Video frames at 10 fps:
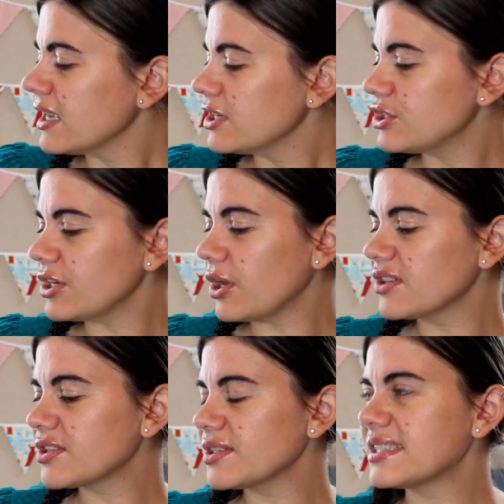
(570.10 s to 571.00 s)
She
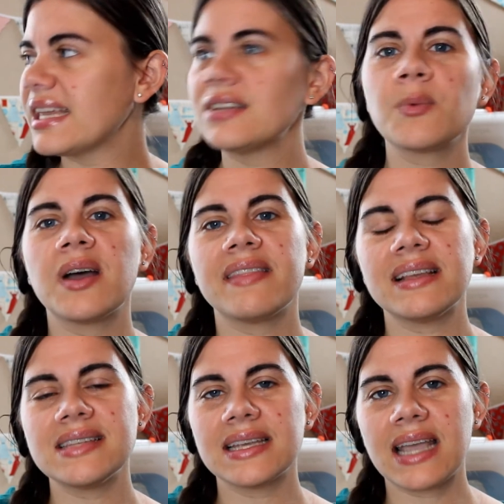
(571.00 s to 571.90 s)
also sent one
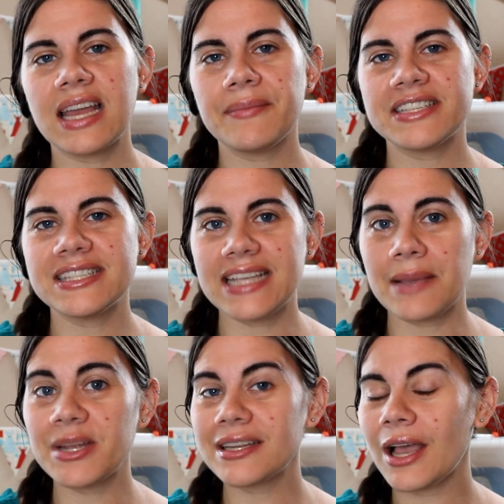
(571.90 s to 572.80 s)
that's in kind of a
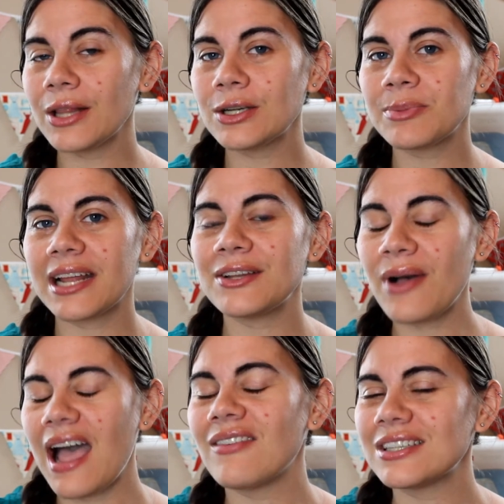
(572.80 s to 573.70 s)
salmon color, but I don't
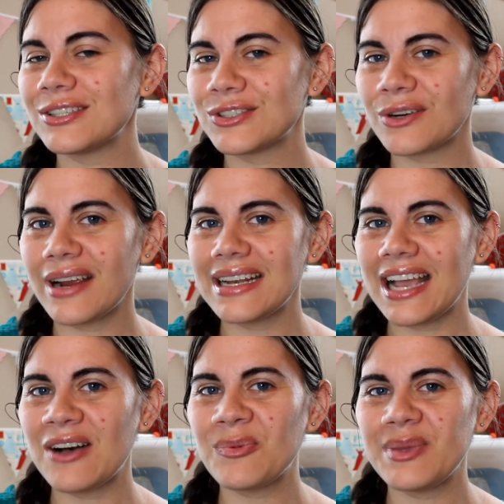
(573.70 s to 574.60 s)
have it to show right
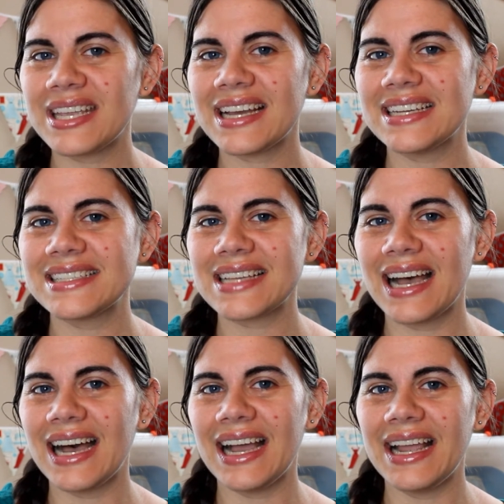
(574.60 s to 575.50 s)
now because
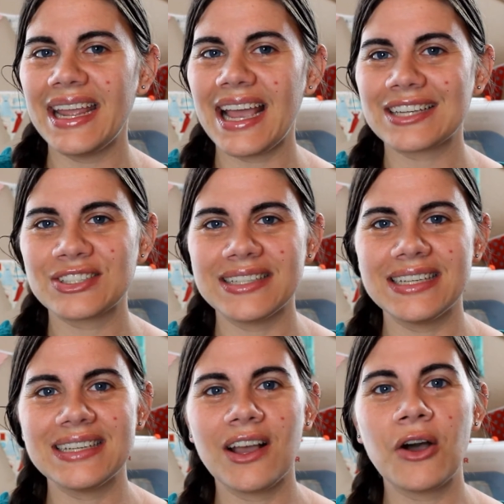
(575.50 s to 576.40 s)
I
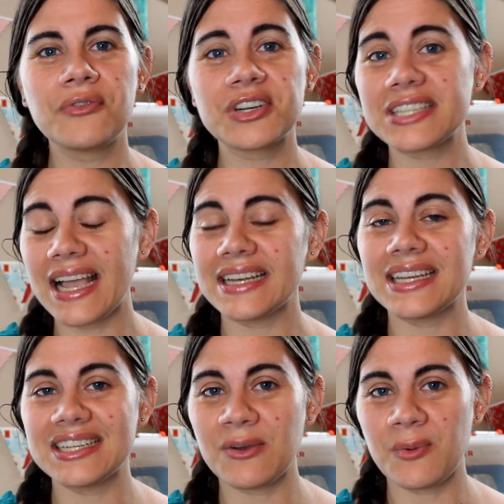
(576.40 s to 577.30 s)
actually over dyed
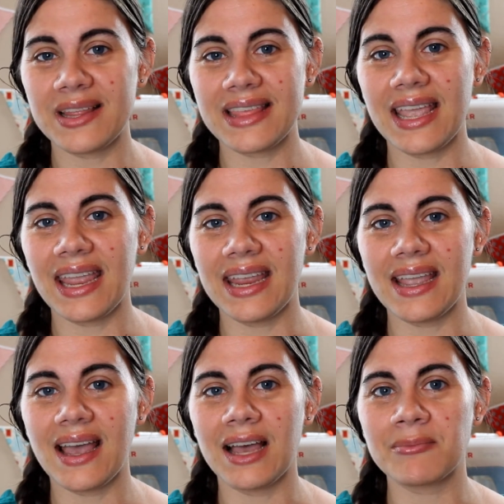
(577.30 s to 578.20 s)
it with
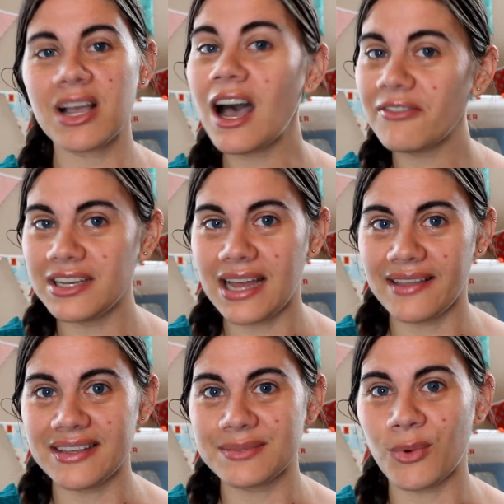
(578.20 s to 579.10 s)
a coffee
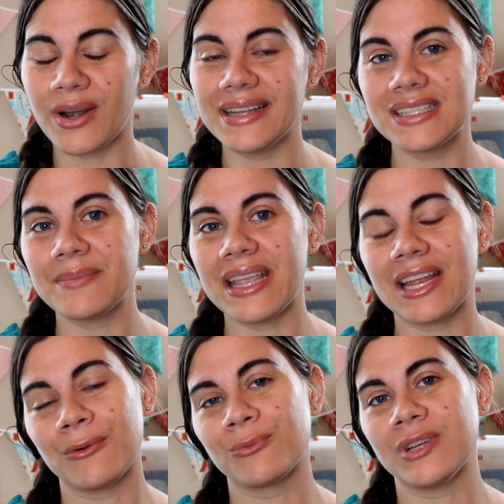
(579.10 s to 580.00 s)
dye this morning to make
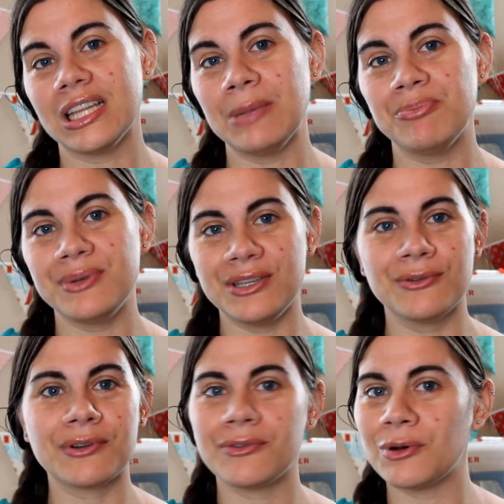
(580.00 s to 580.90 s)
it a really
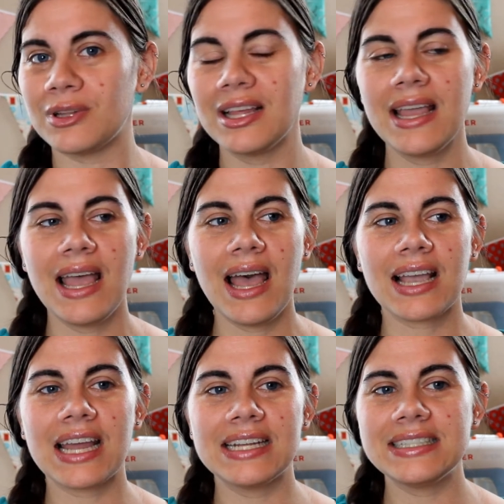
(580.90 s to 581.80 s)
beautiful
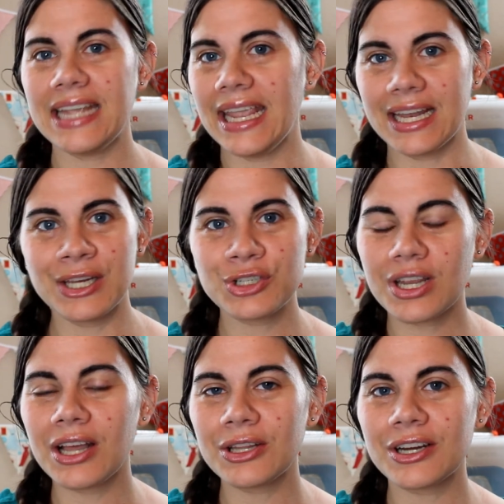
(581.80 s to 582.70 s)
kind of tannish
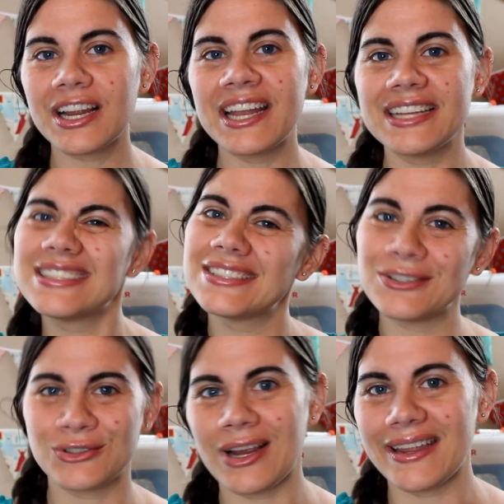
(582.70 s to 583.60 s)
color, and it's
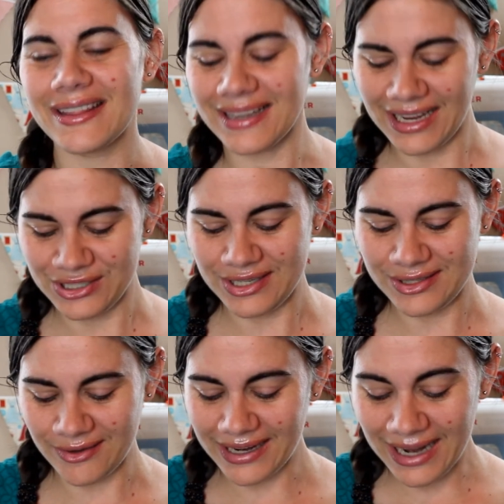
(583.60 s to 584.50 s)
still drying in the kitchen,
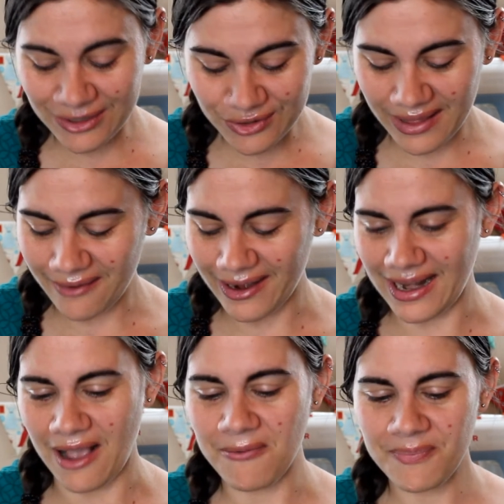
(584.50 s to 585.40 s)
so I can't show that right
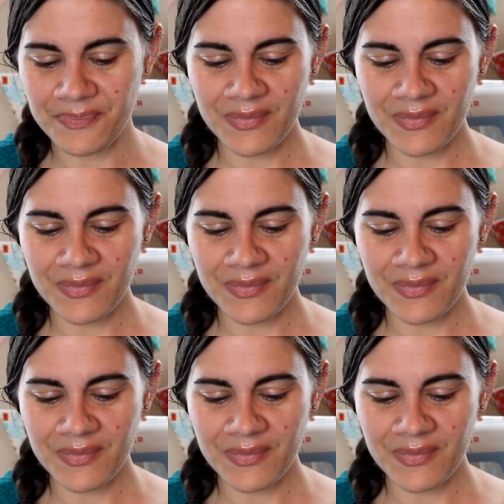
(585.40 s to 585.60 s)
now.